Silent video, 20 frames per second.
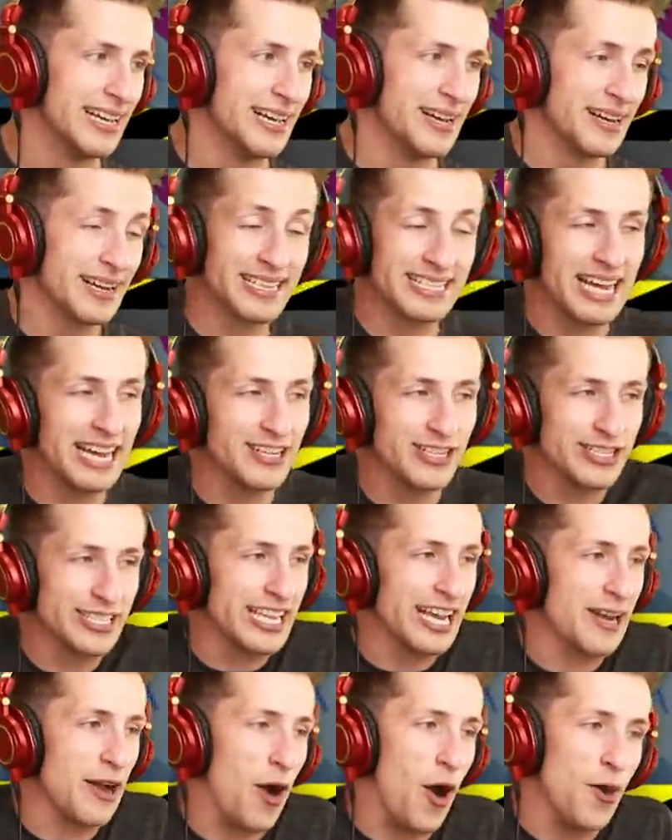Because I just
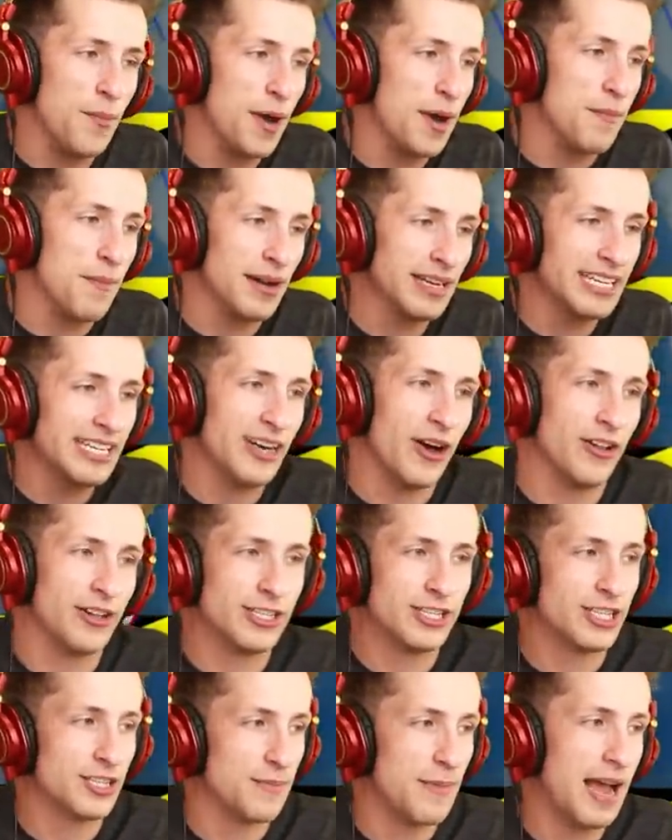like, all my monkey knowledge
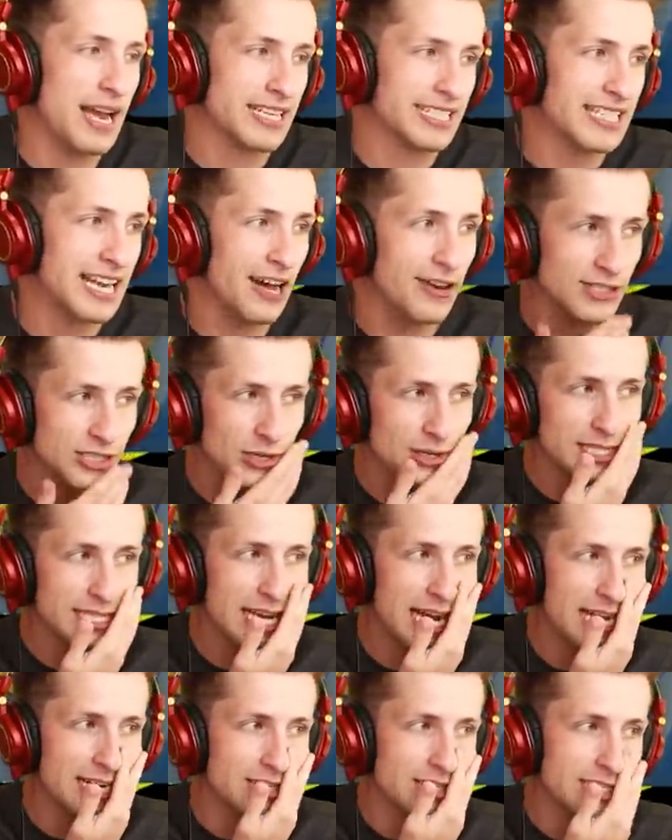is maxed out. So it's
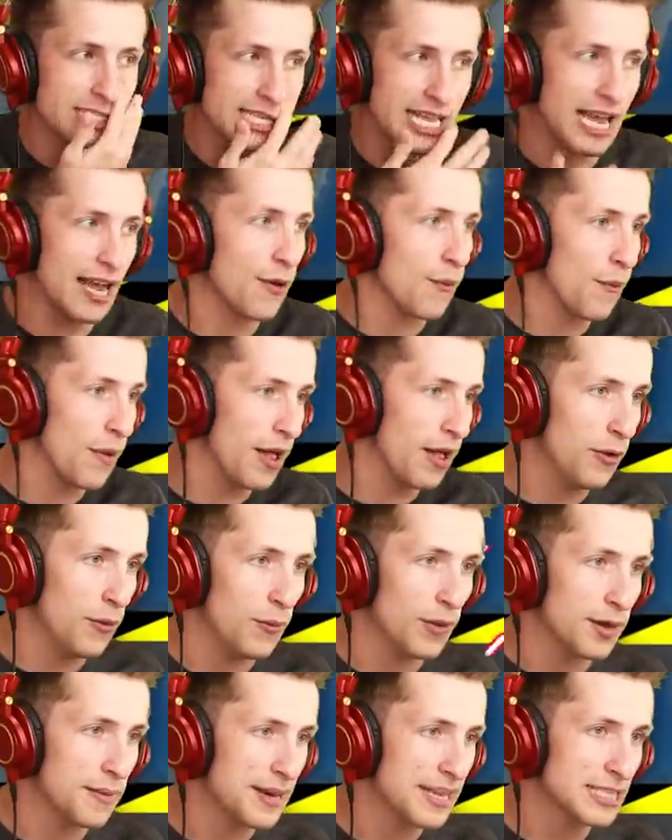kind of just like, well,
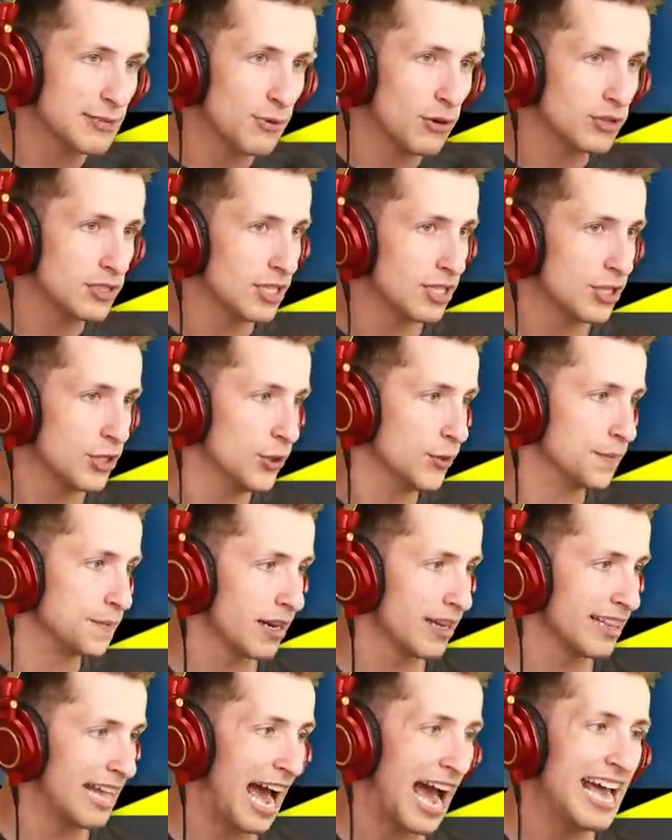what am I supposed to do?
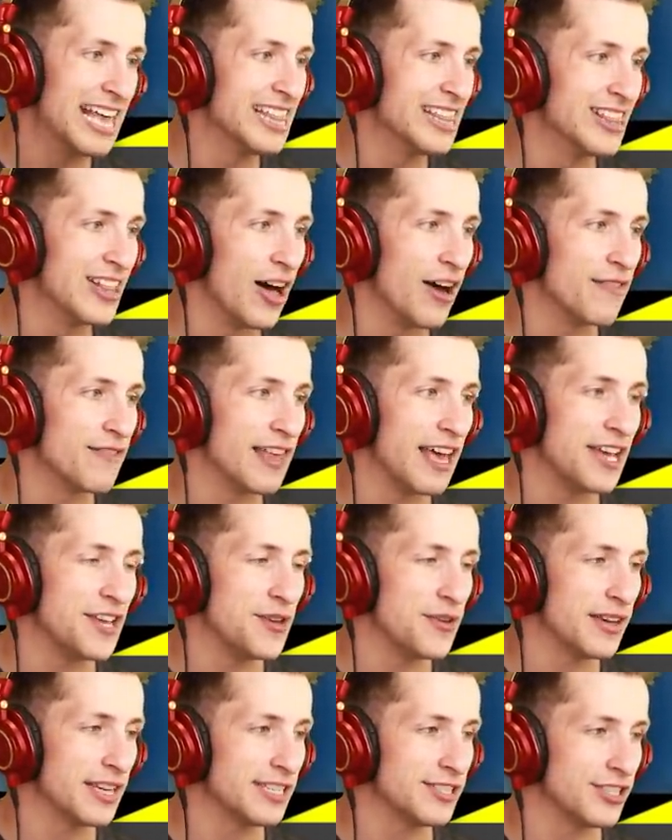I love that
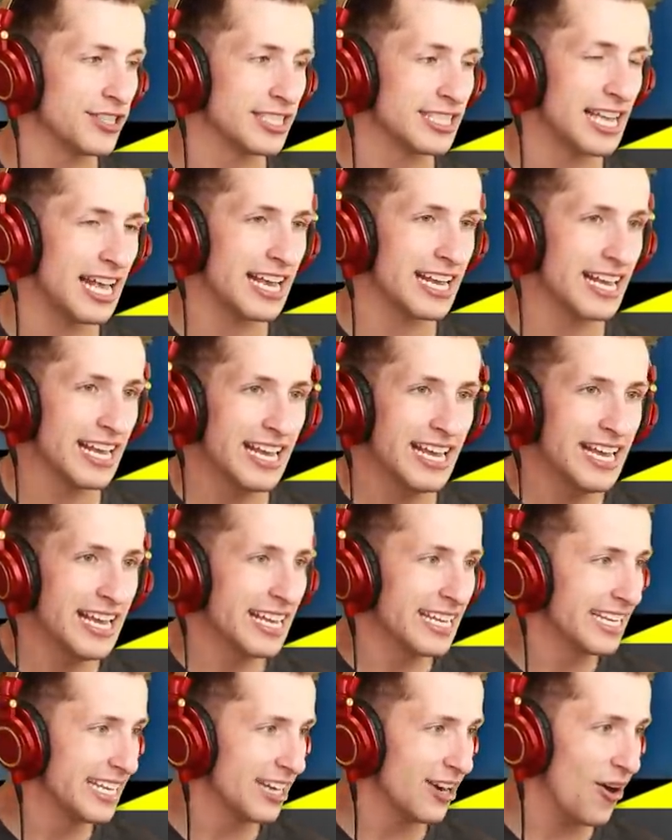you can just like
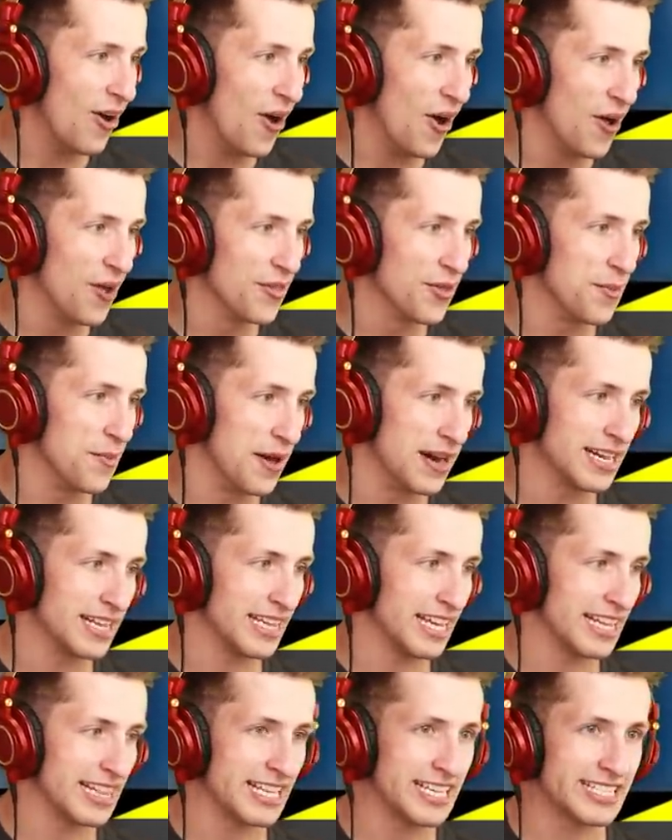get all the money
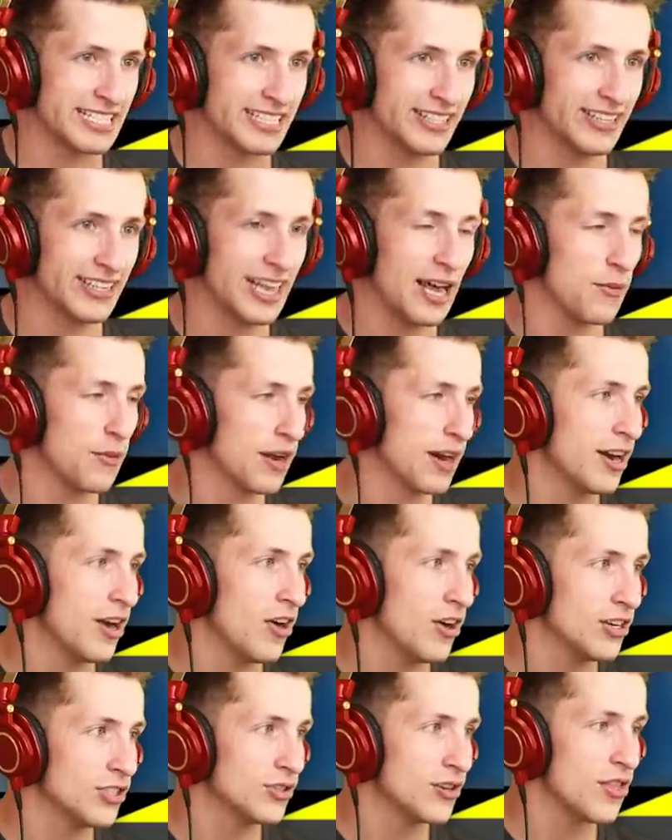like this. Look at that. We're at
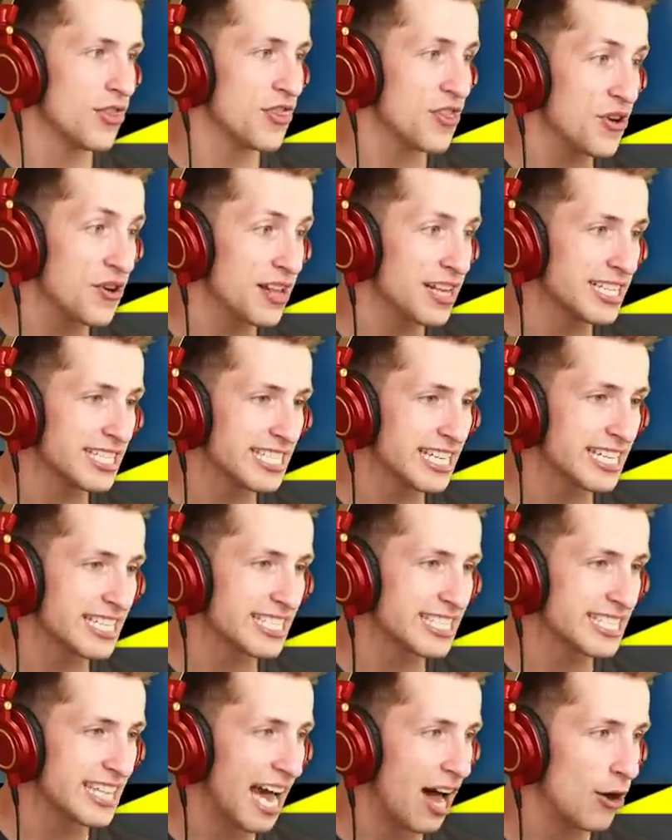
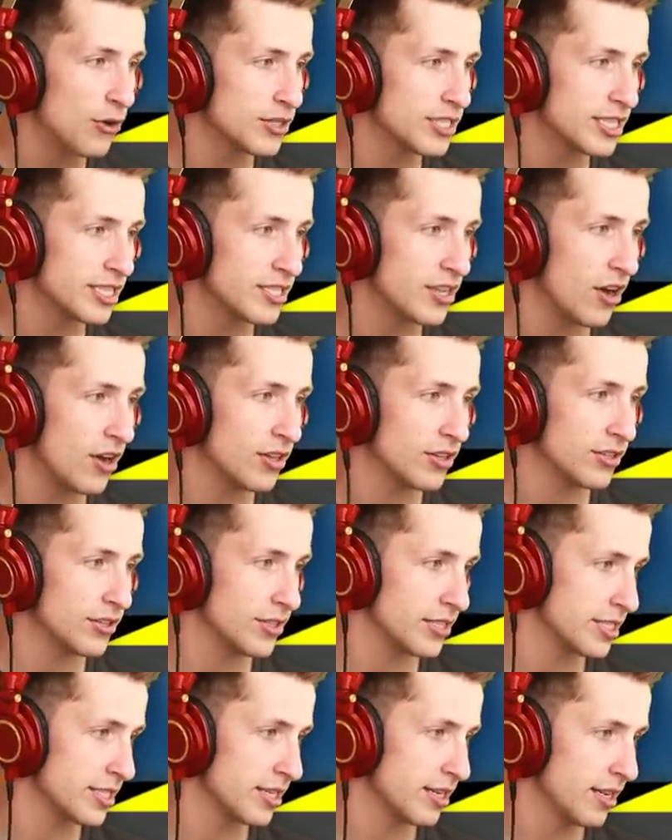
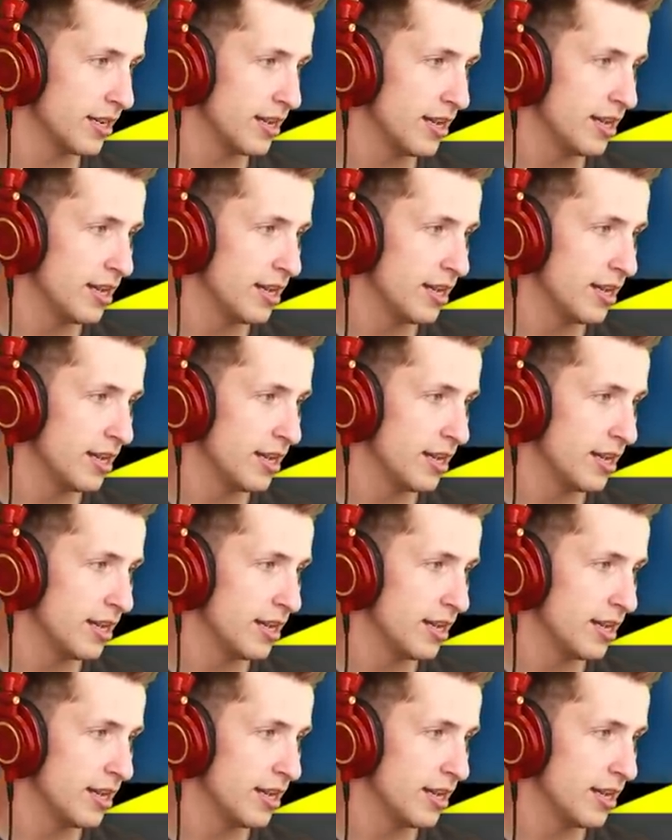$136,000.